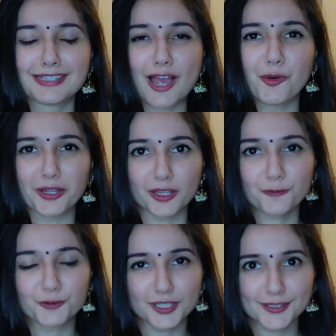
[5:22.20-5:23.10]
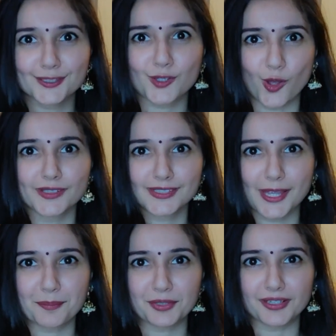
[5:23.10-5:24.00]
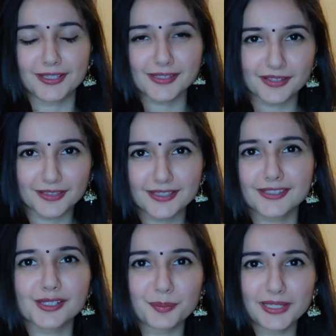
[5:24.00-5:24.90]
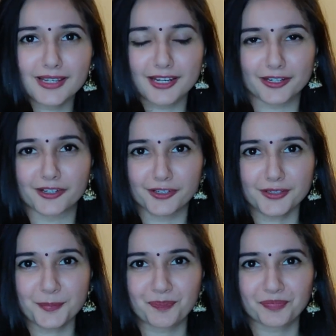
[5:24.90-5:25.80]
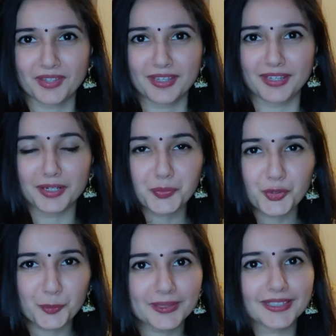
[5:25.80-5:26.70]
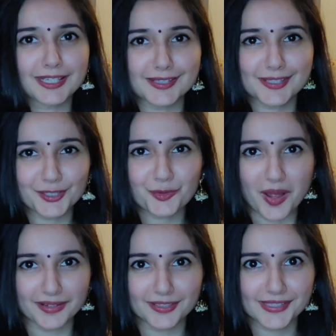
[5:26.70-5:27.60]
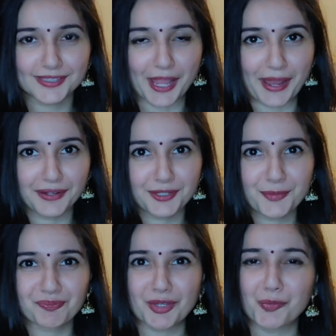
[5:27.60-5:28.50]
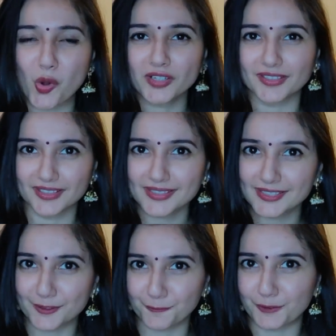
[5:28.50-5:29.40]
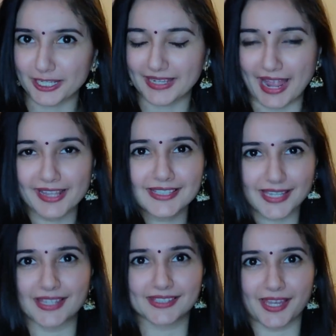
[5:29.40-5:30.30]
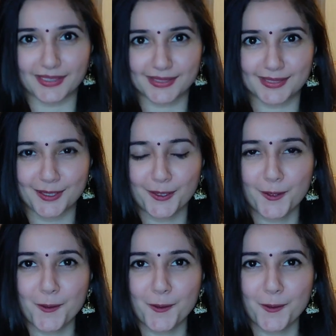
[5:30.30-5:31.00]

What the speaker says: Now, if this concept is reasonably clear, it would be easy to understand what is Nifty and Sensex.